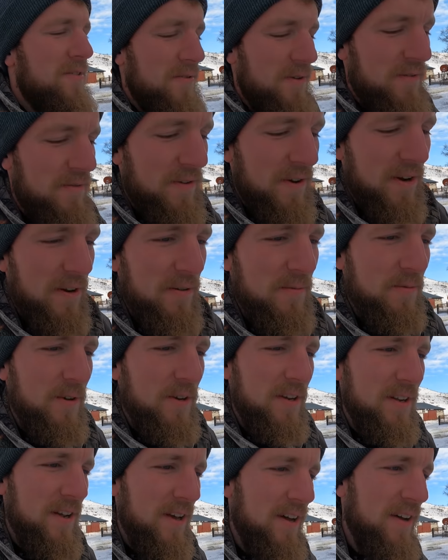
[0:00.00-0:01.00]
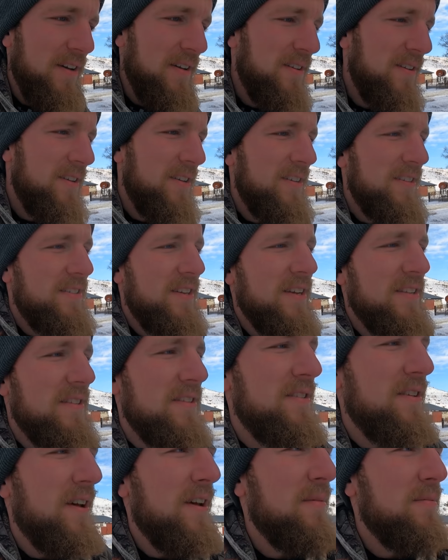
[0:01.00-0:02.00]
we figured we'd uh, take the
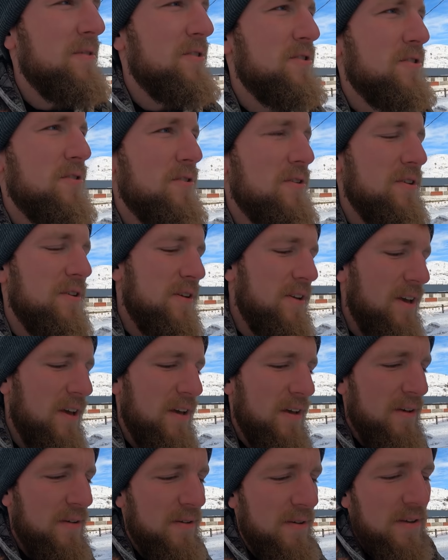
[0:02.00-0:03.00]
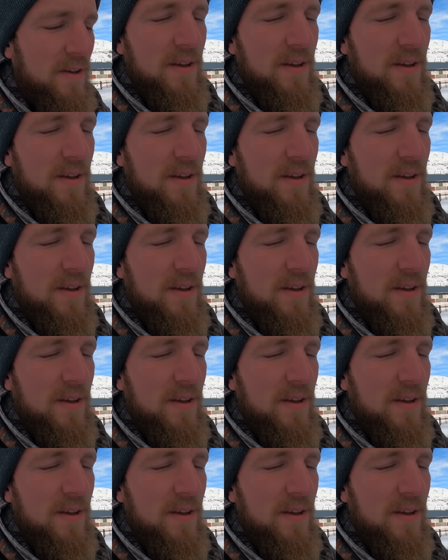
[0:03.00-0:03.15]
time and show you today.